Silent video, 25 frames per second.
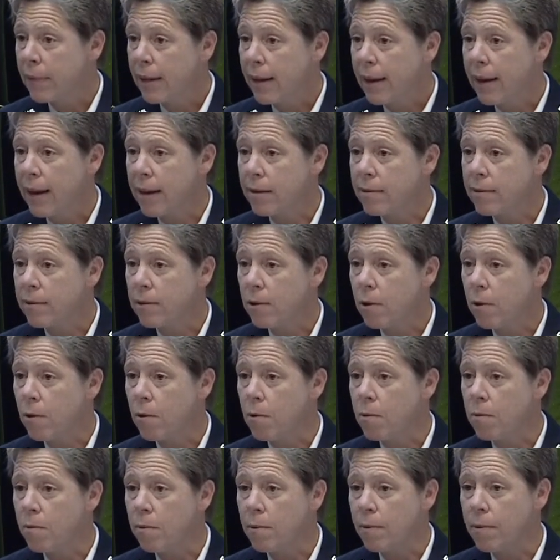And
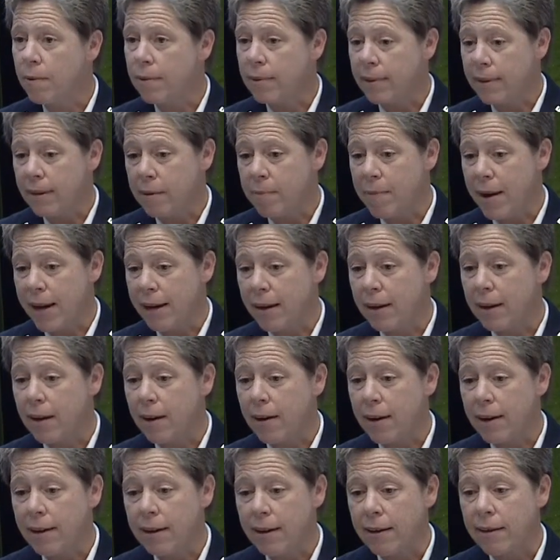so the
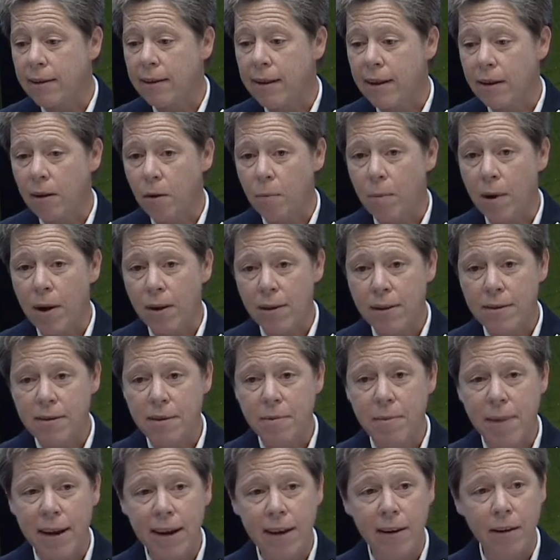Pentagon and our
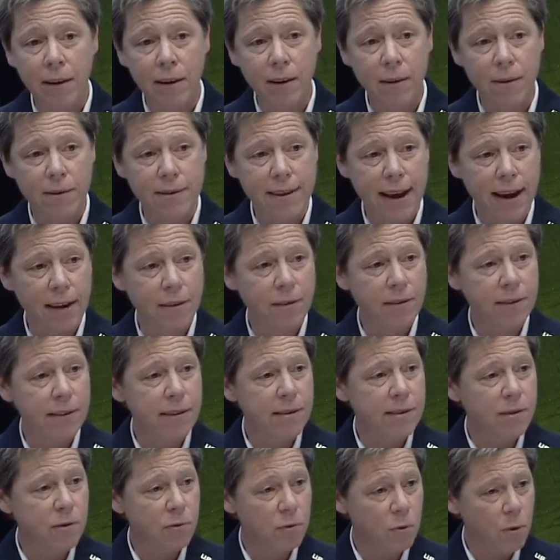policymakers actually
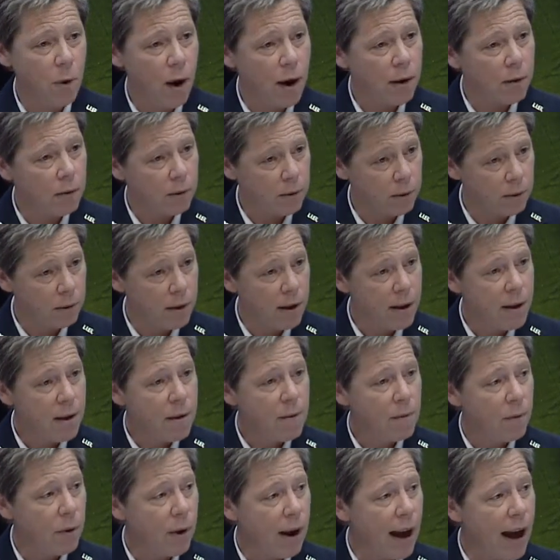struggled
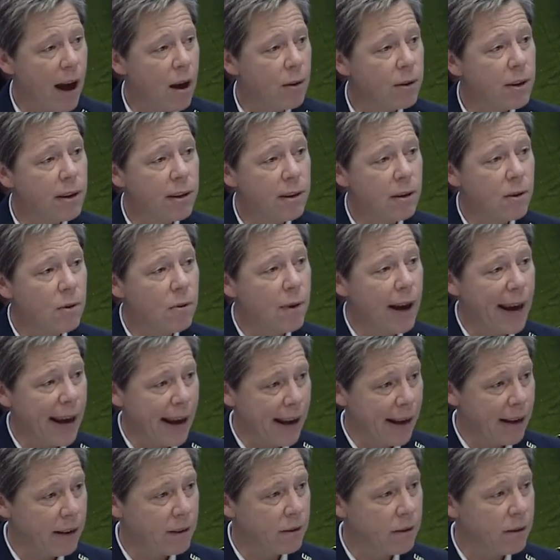for how do you
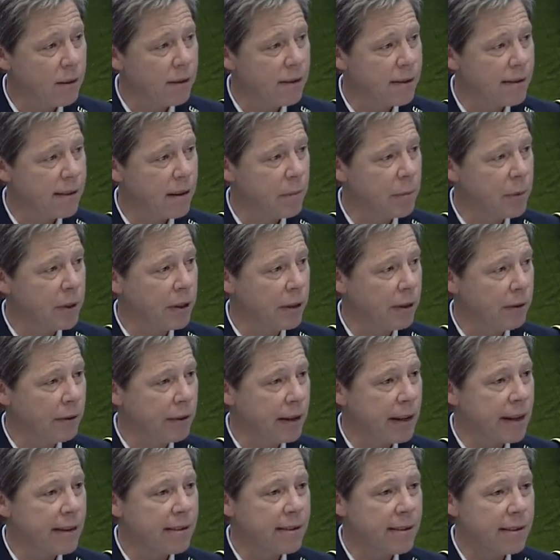handle
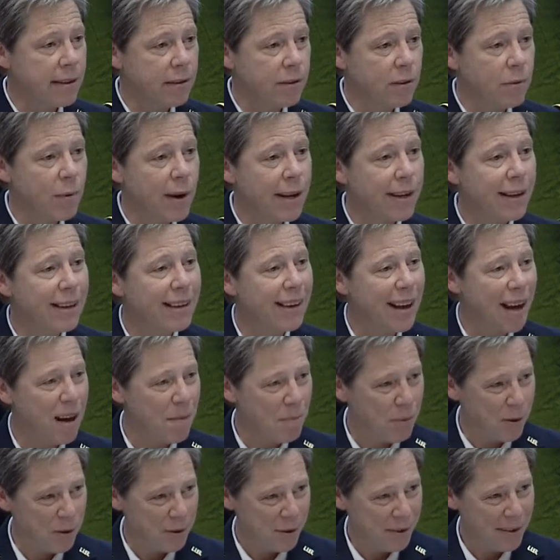similarly situated
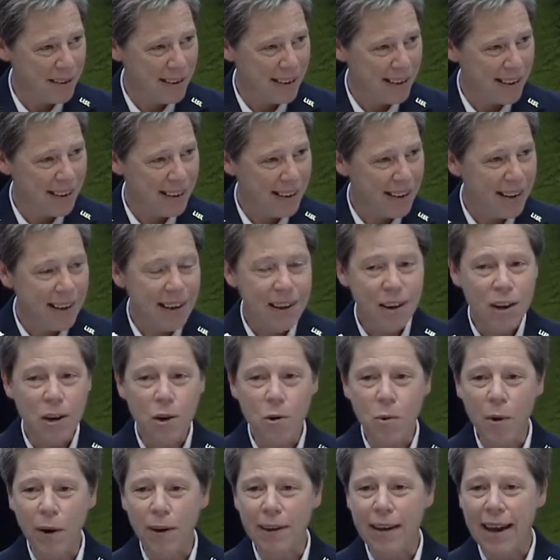couples
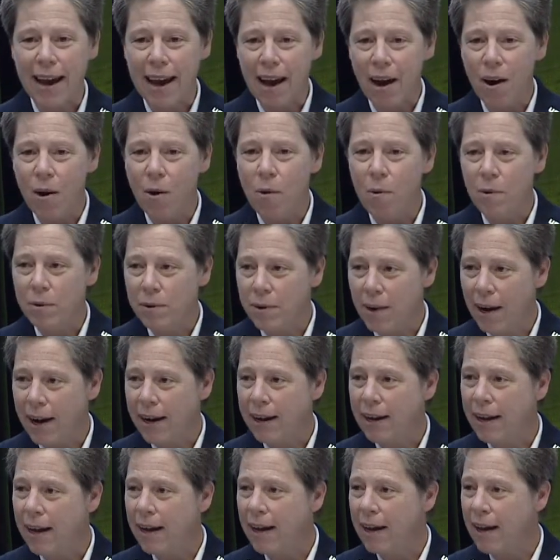who are now
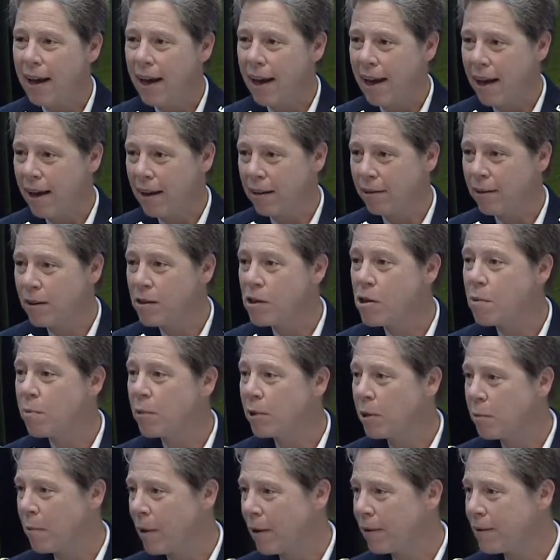not
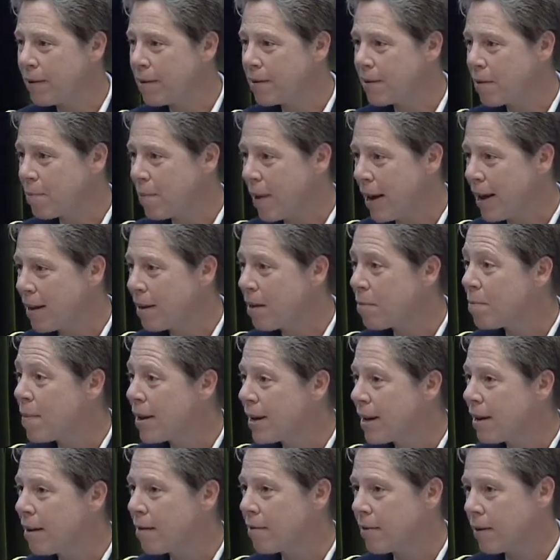eligible to participate in
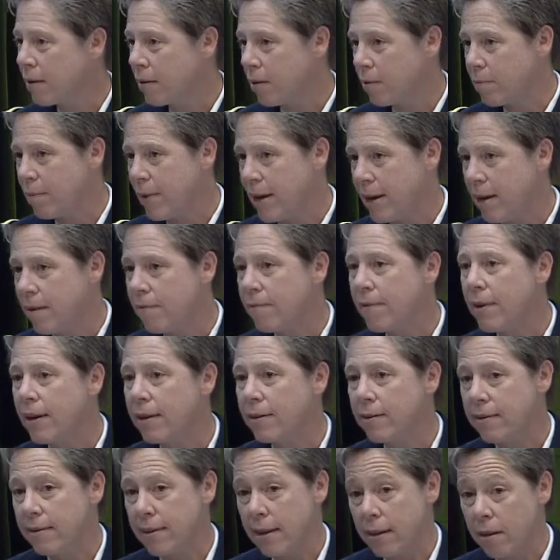many of the good
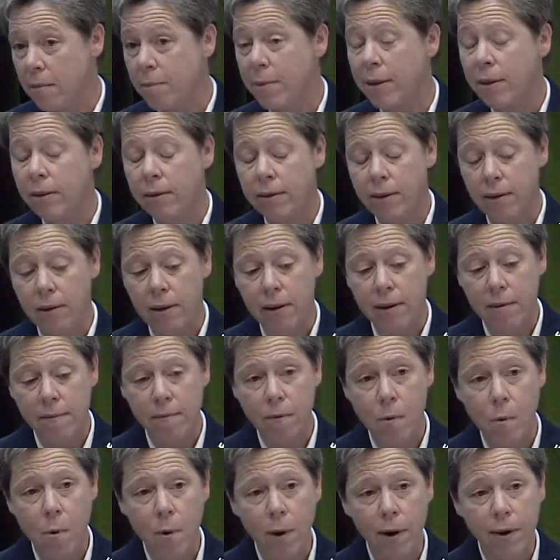benefits that the military
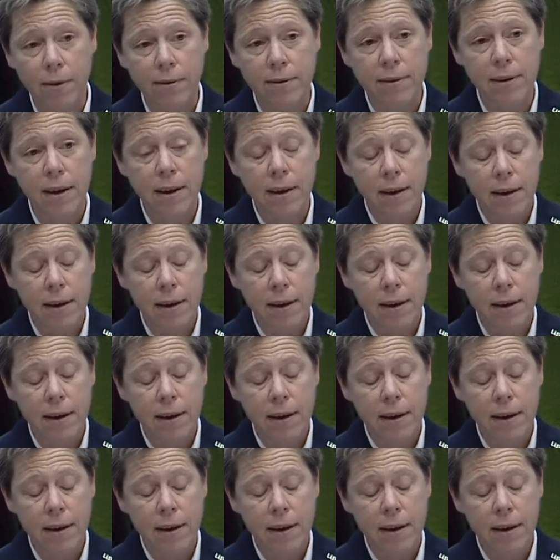affords